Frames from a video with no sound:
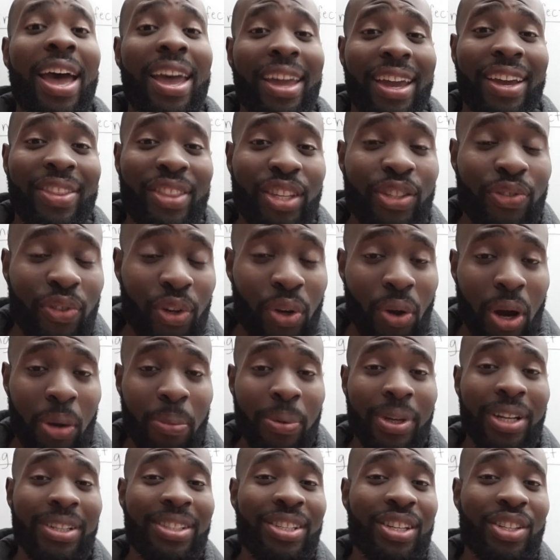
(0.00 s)
Hey, in this video, I'm
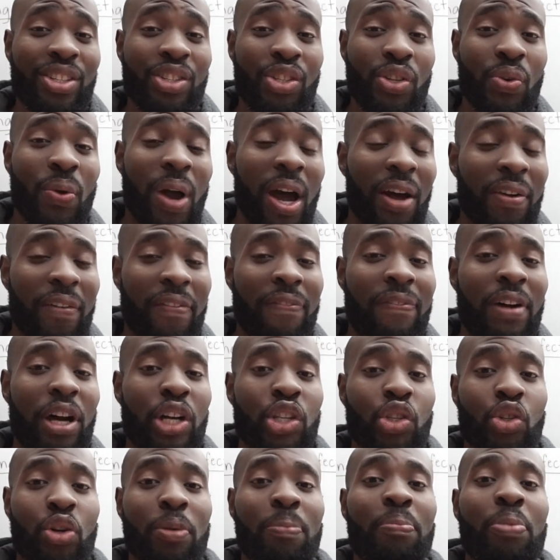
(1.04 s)
going to teach you how to
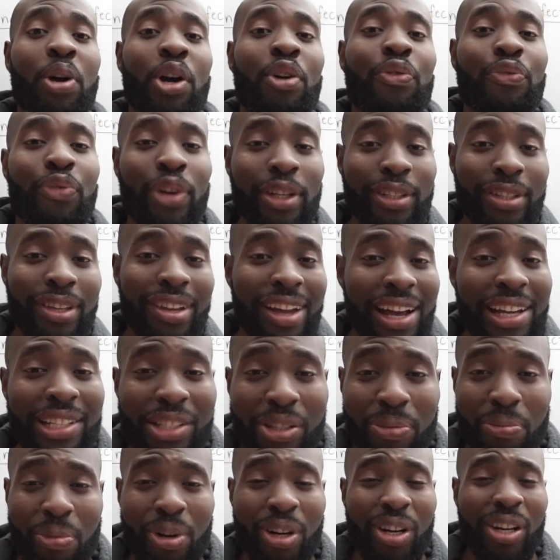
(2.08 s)
find your perfect
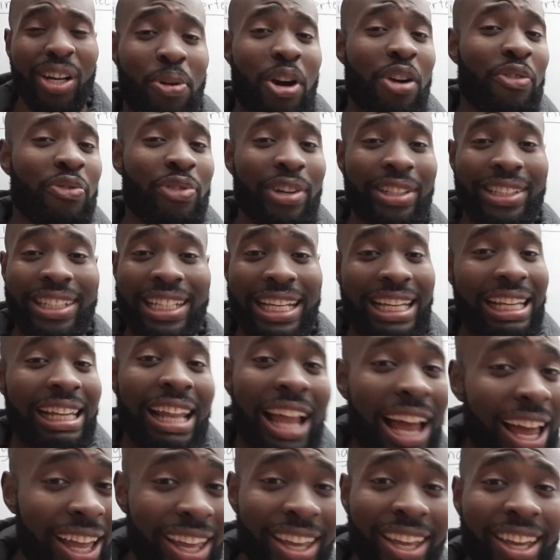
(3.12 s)
customer, perfect
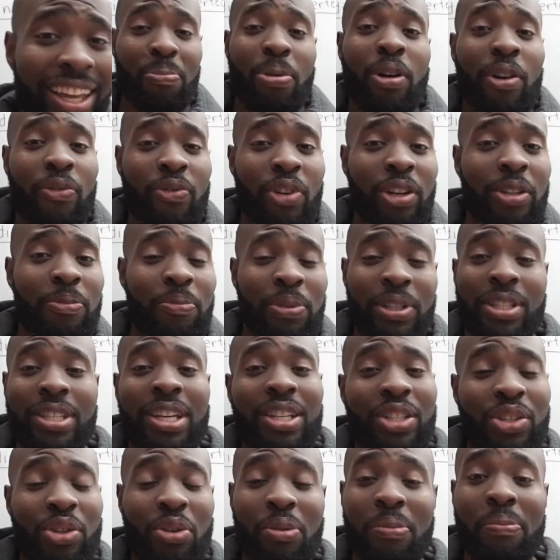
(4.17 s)
client, perfect
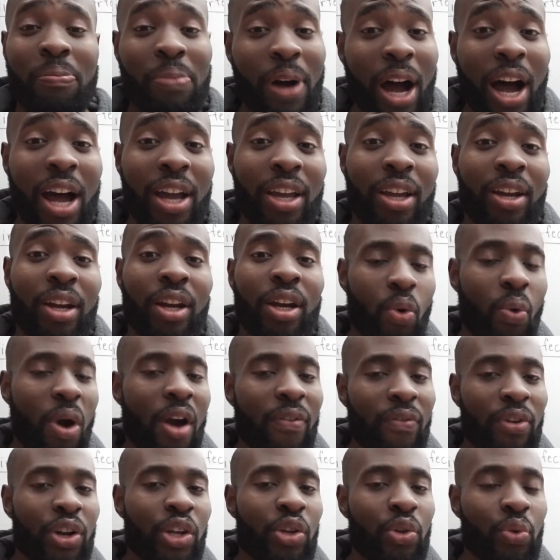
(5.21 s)
potential buyer,
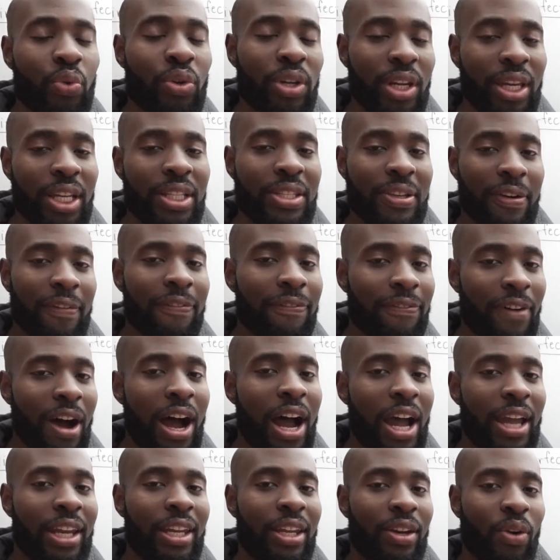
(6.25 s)
whoever you need to
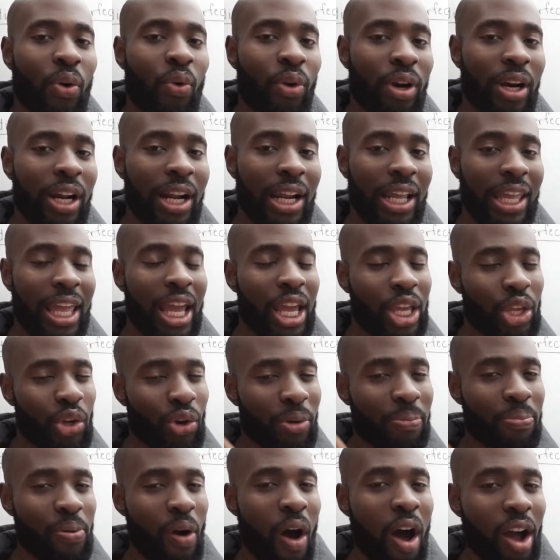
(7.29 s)
find in order to get
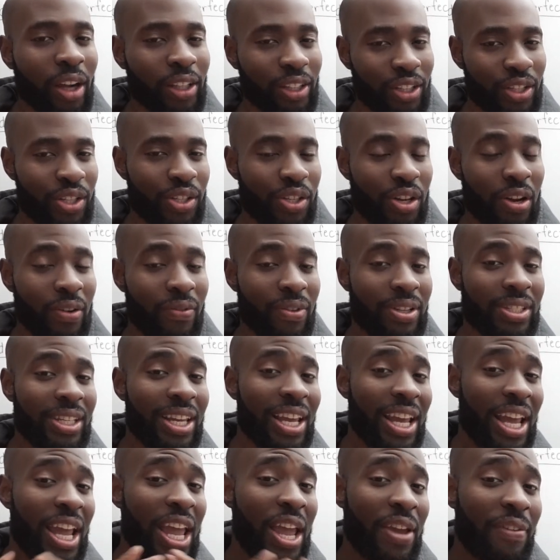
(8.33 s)
your product or service
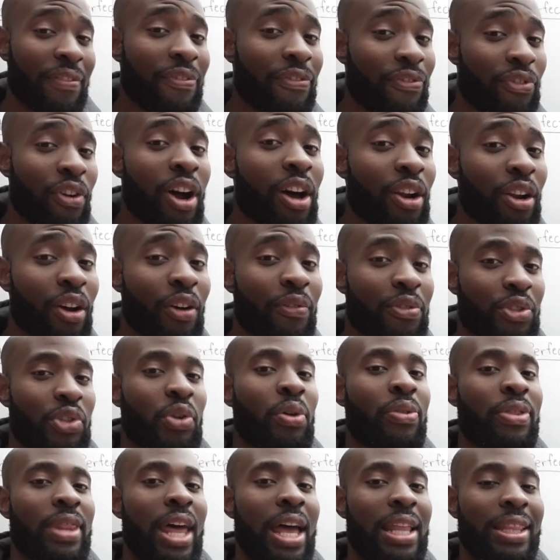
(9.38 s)
in front of
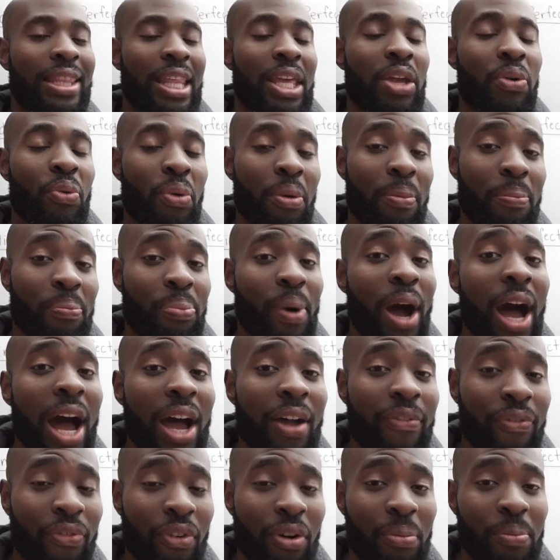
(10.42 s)
so that they will
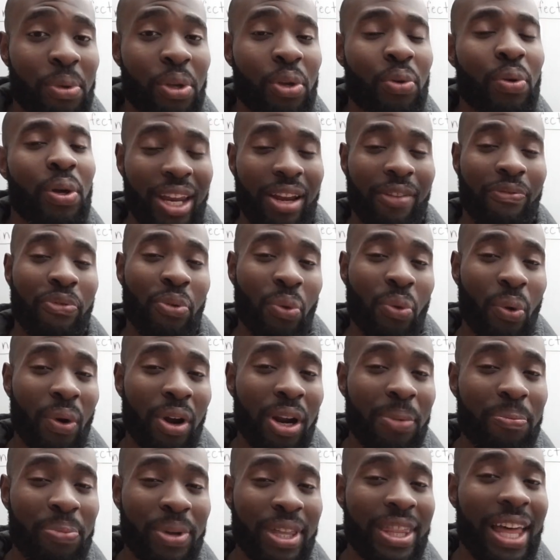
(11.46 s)
buy from you. And if you want
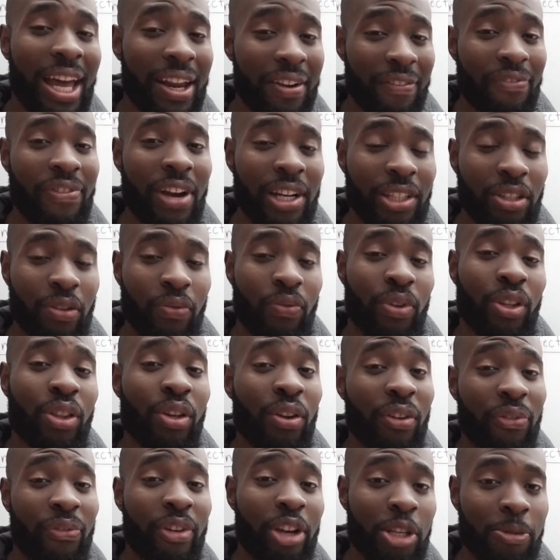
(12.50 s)
to be that effective with
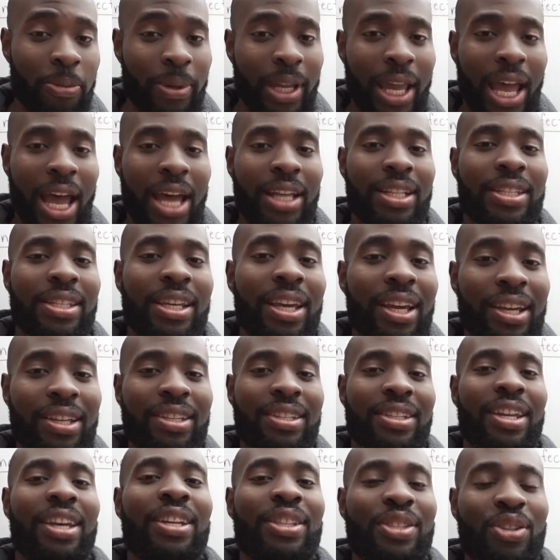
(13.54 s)
your Facebook ads,
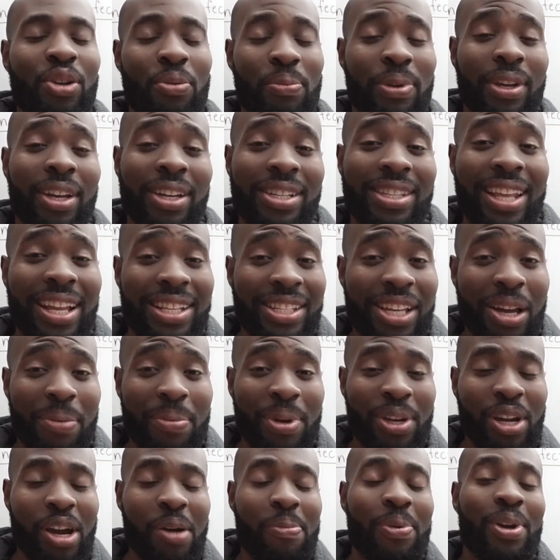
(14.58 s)
stay tuned because that's
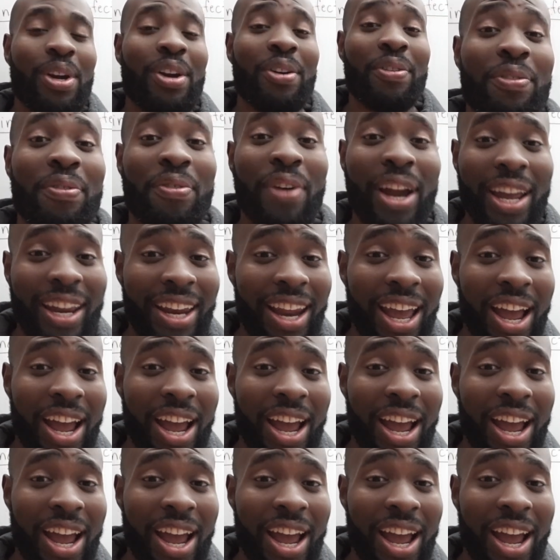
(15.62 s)
coming up right